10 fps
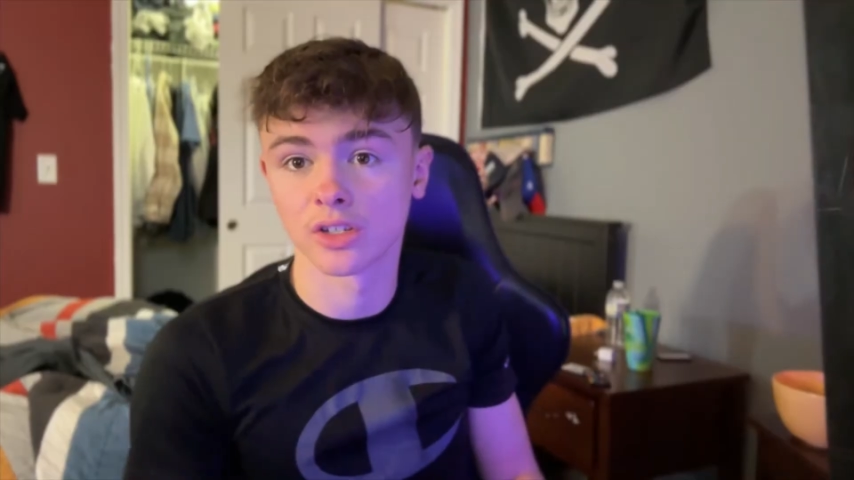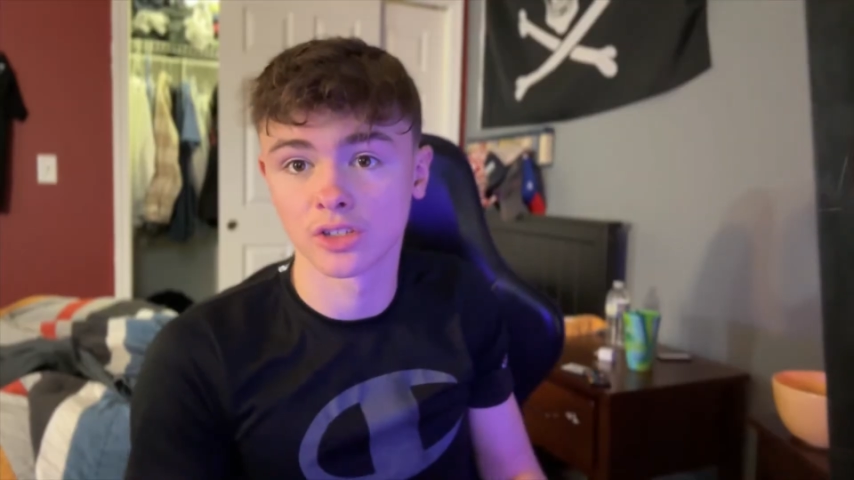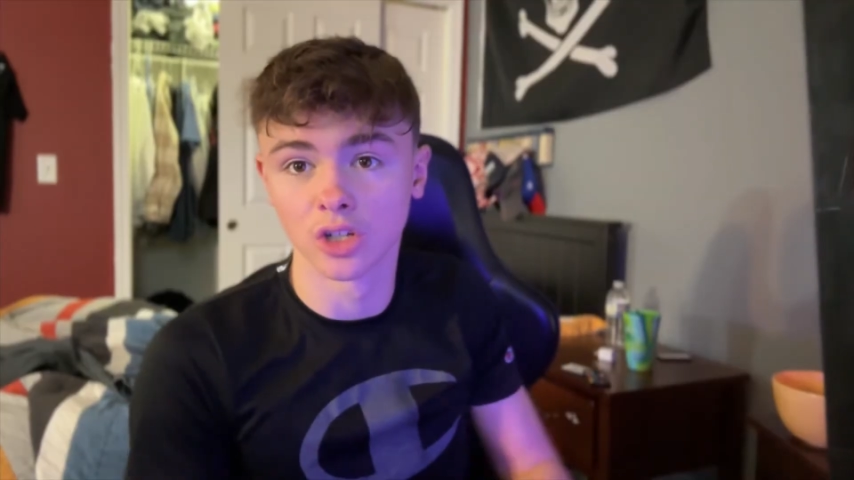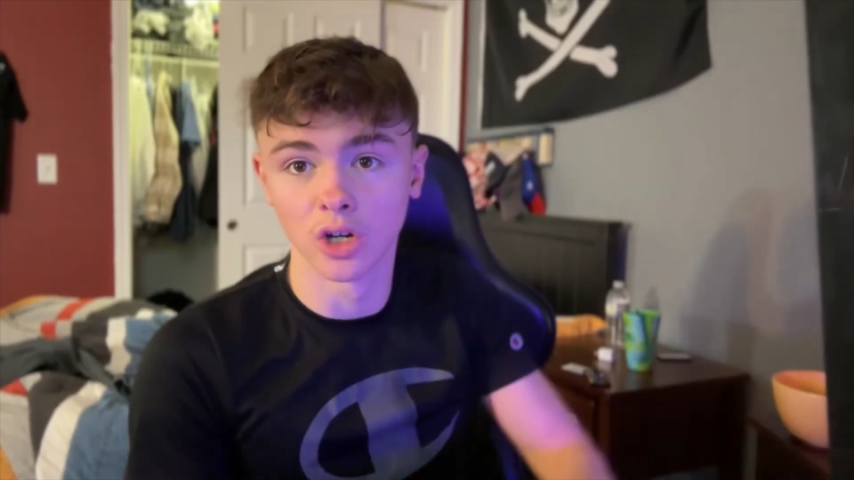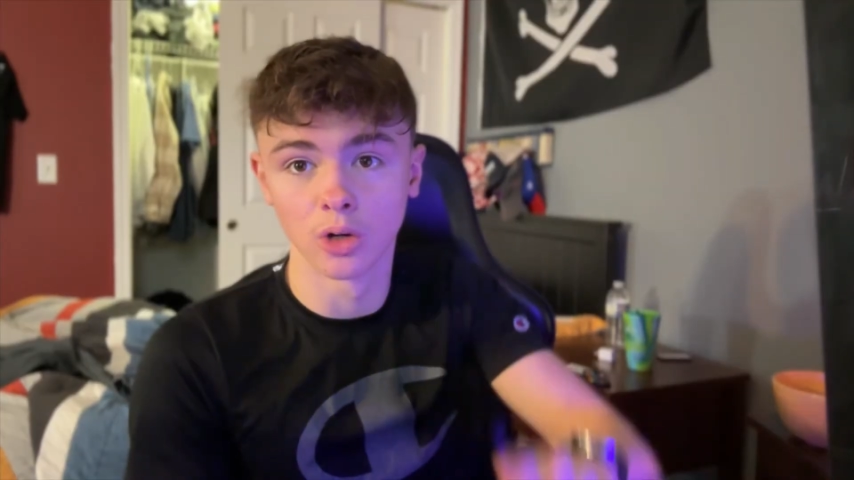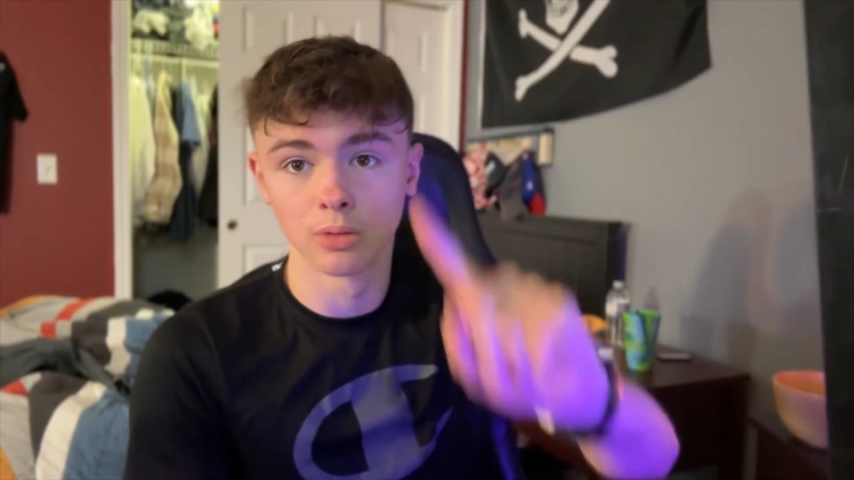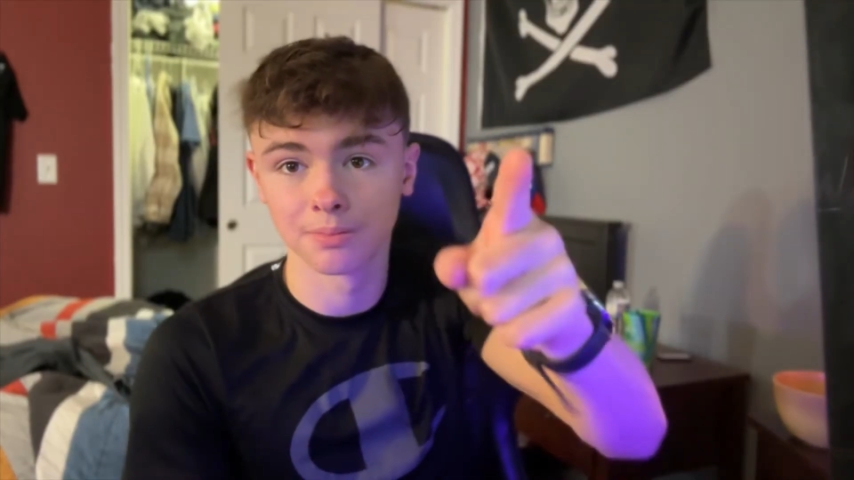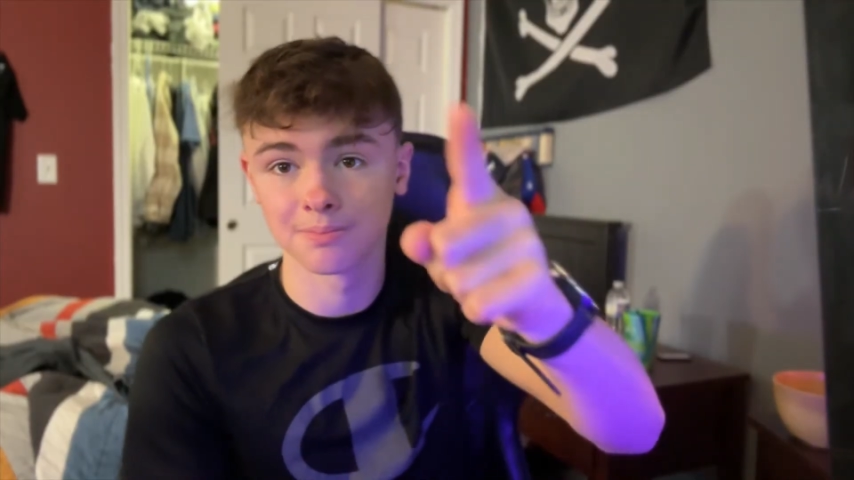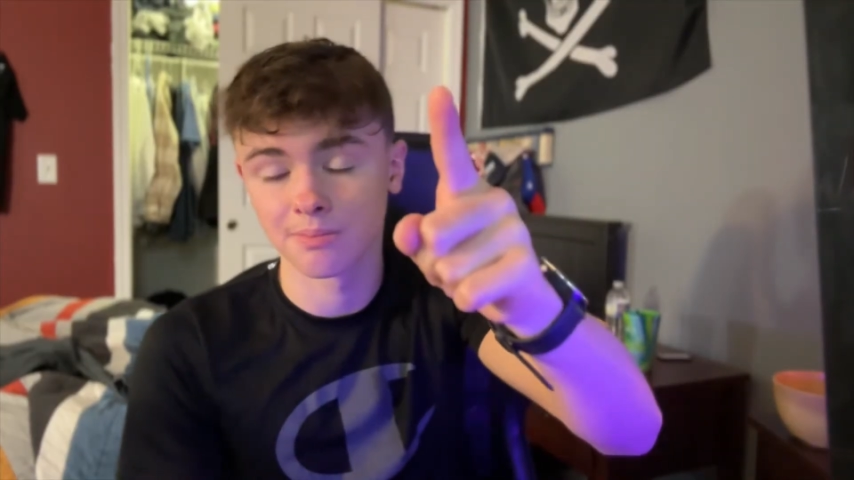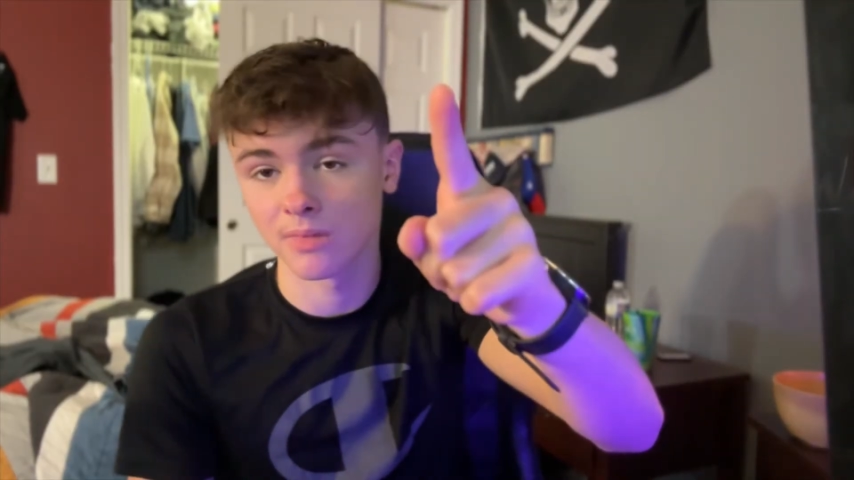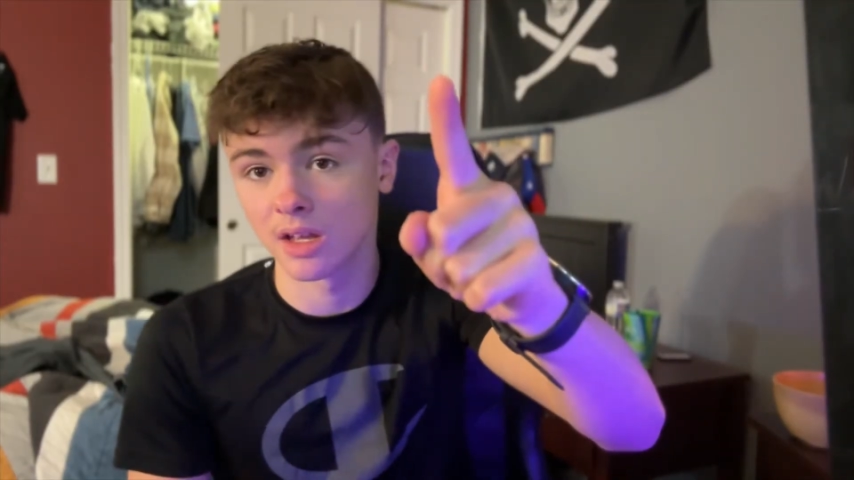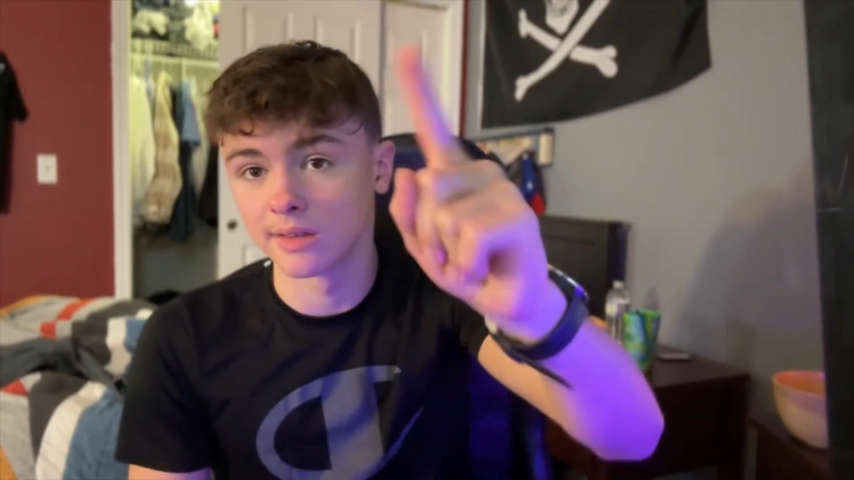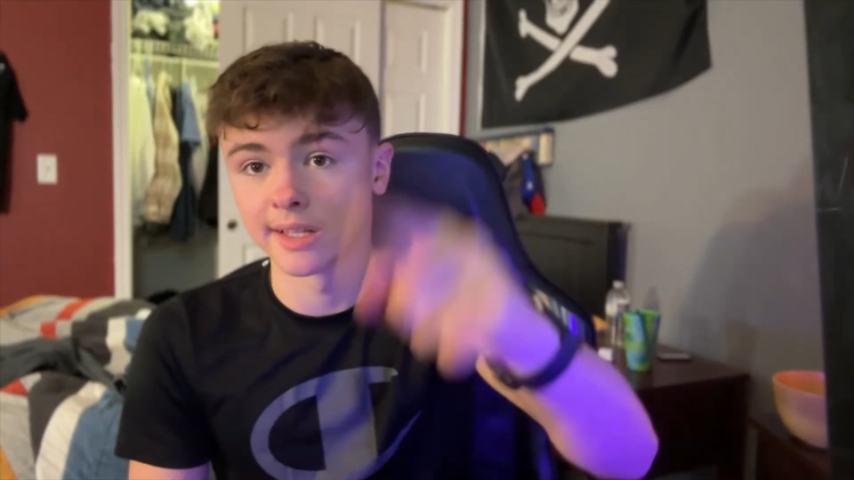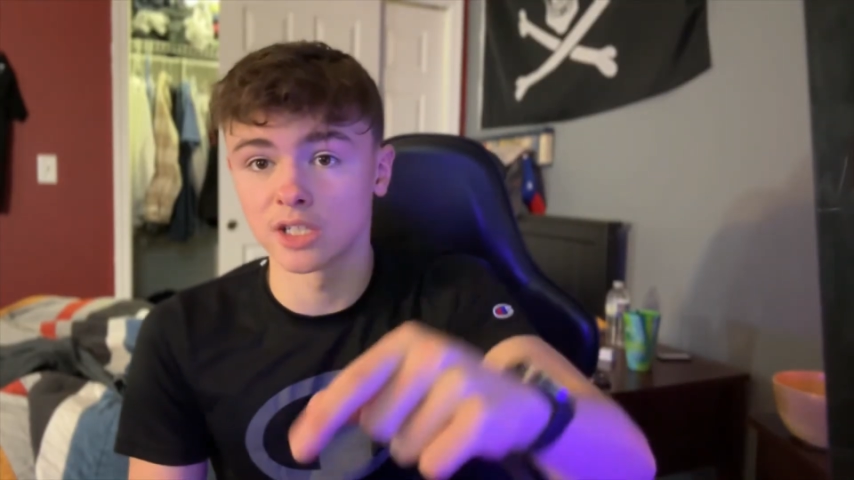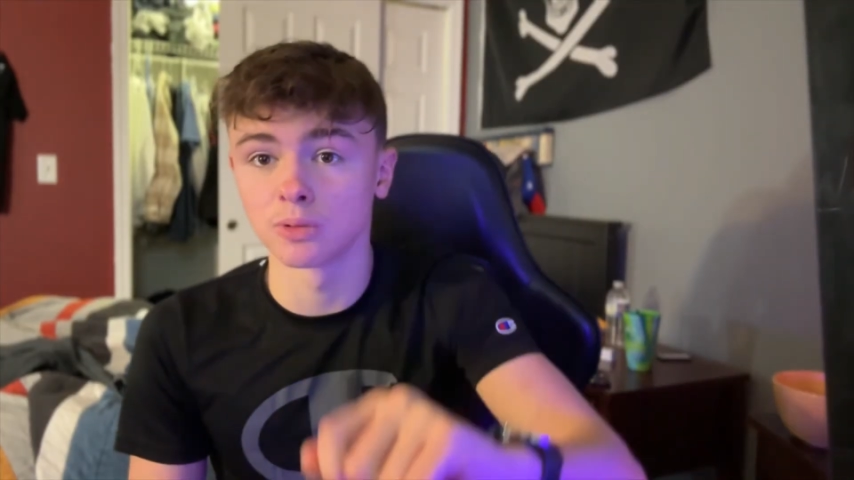So
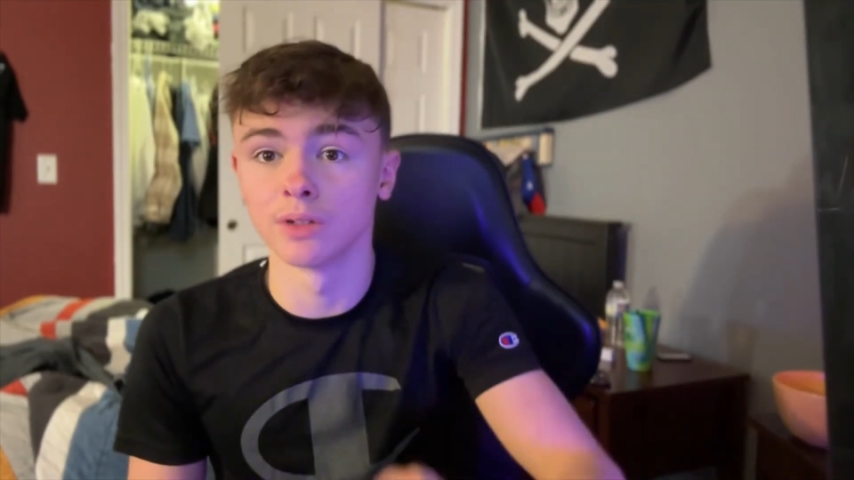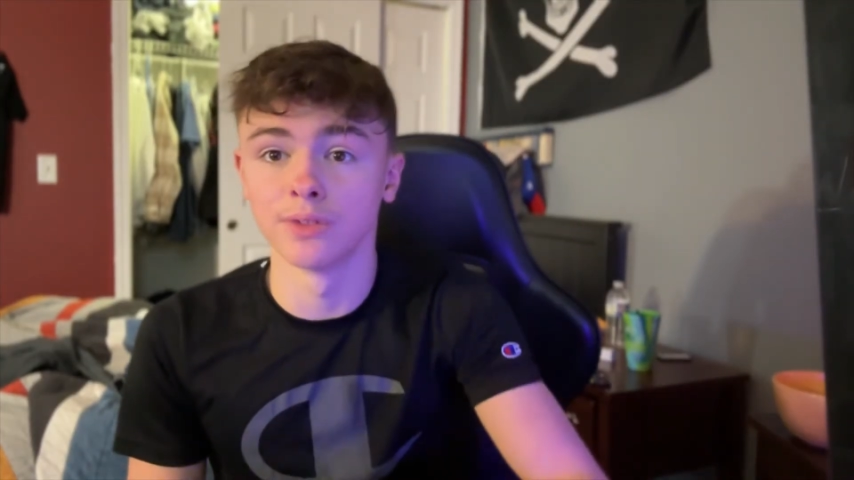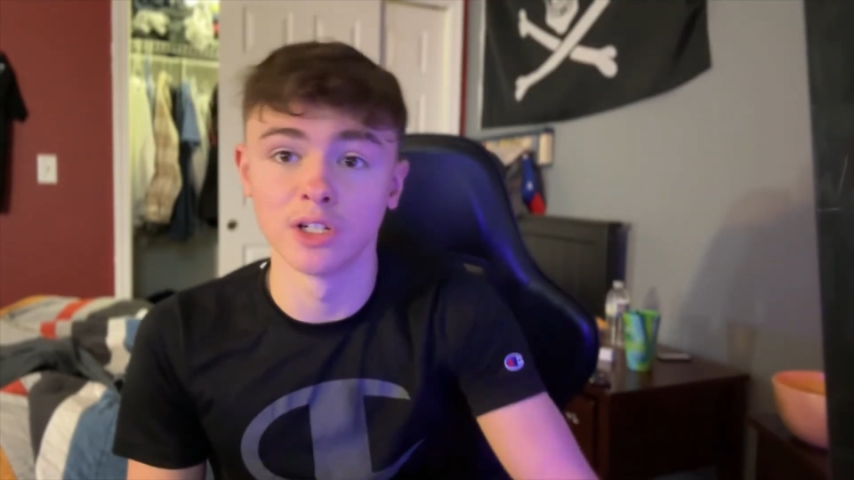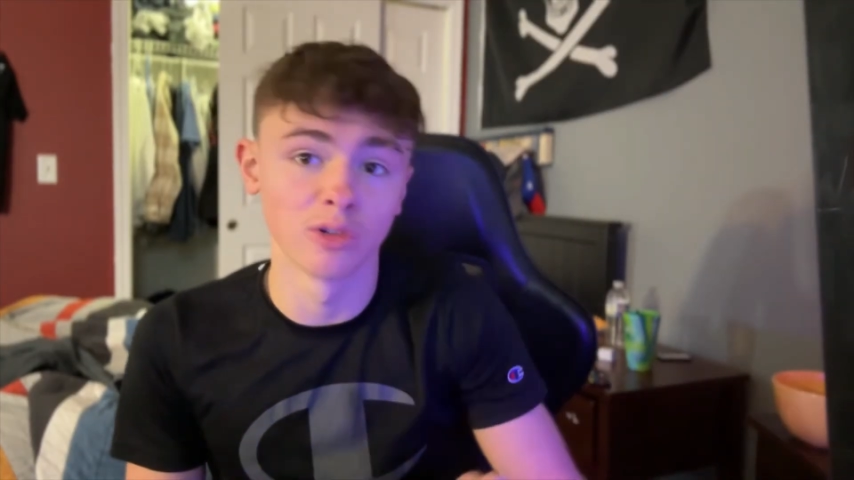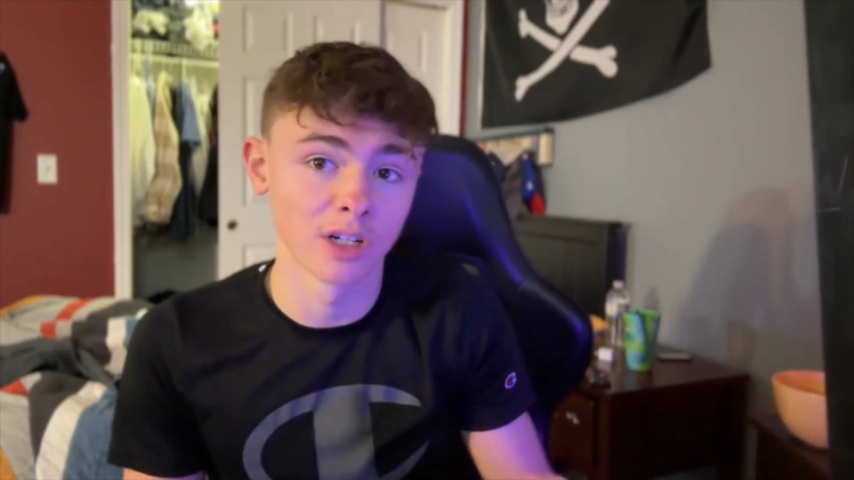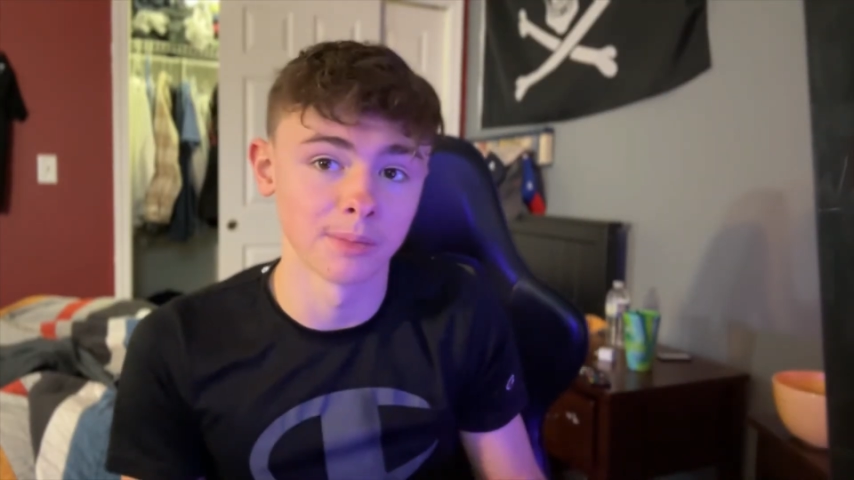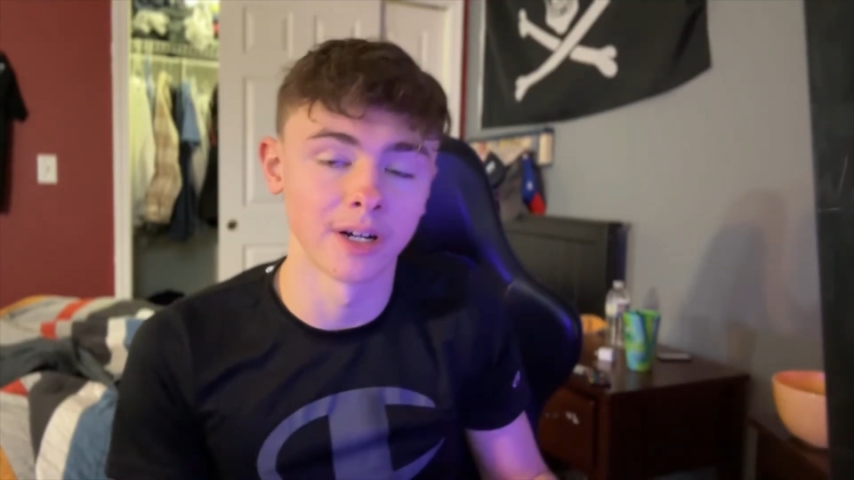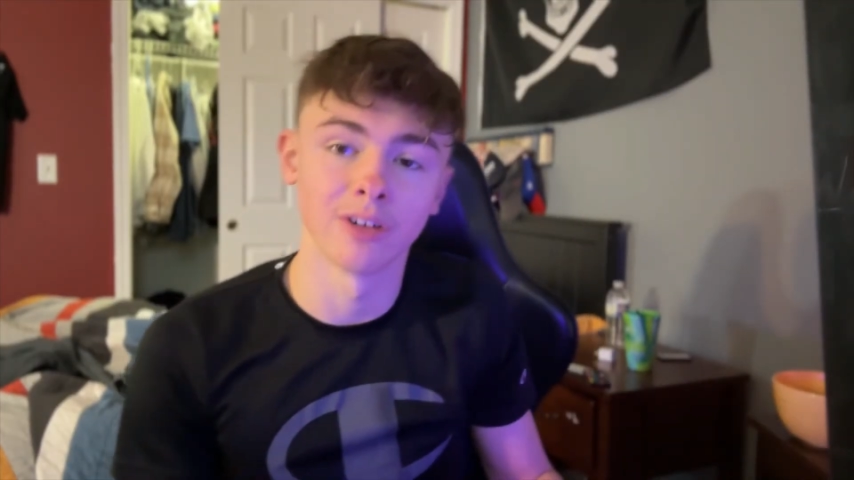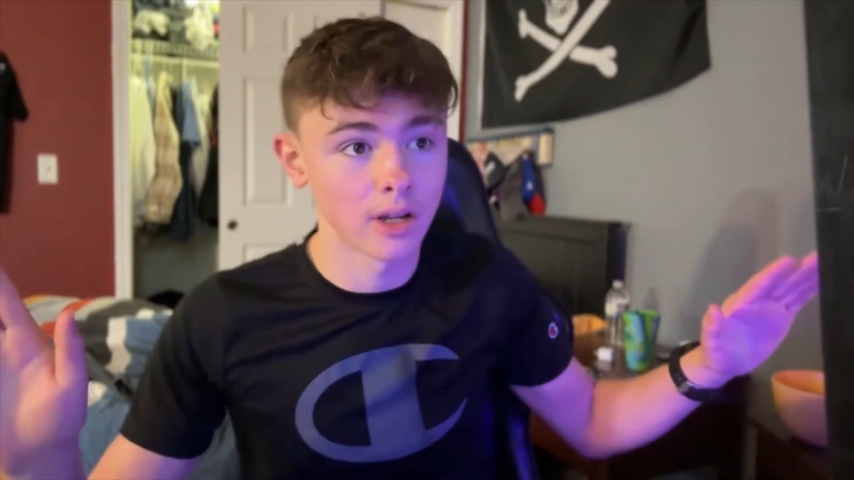that's when the video will come out.